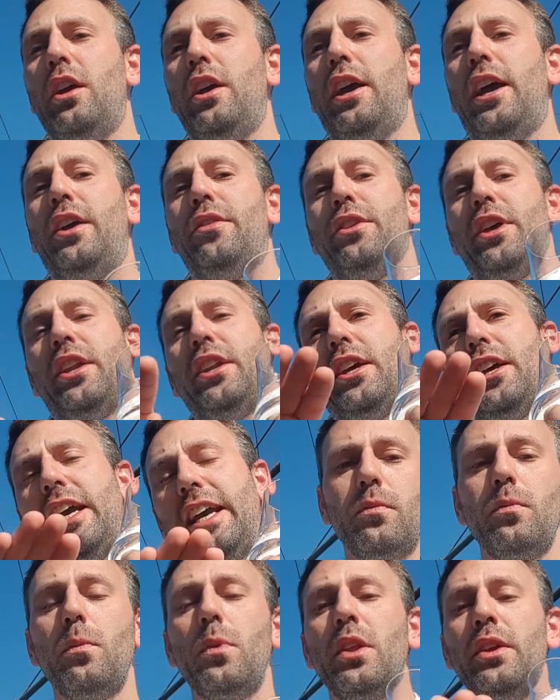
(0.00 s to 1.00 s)
And then
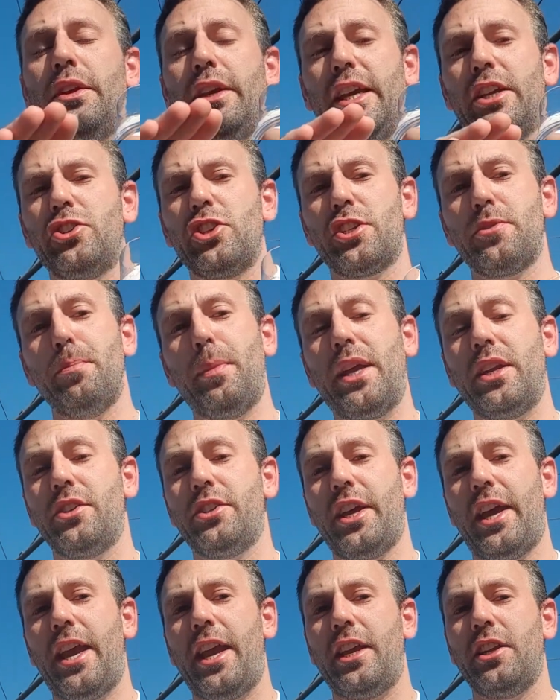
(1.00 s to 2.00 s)
it just
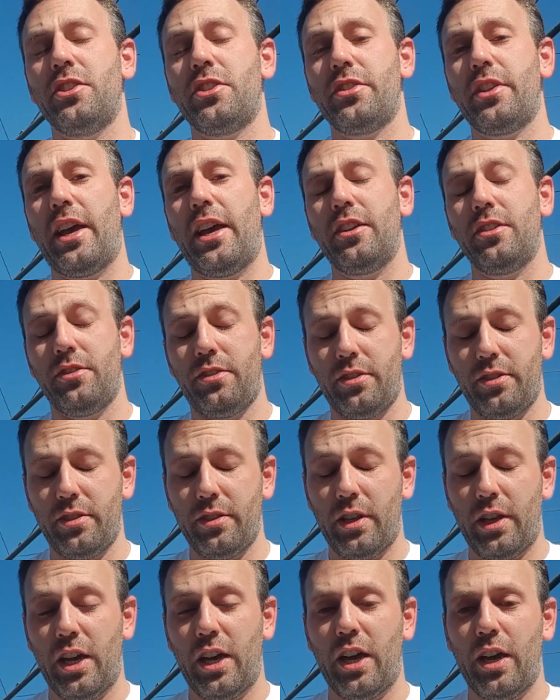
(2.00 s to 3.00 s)
maintains that
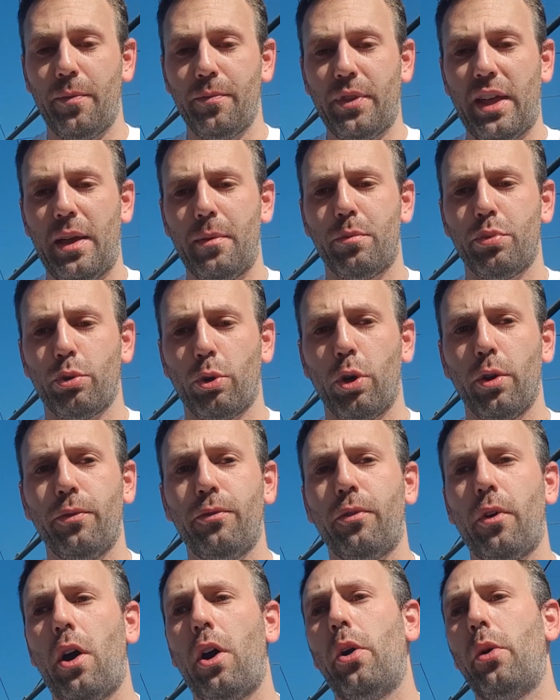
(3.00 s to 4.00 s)
that
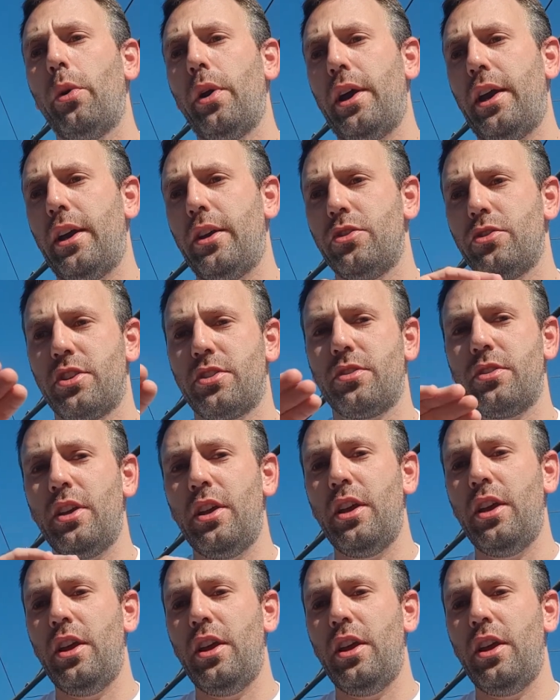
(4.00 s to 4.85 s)
profile and just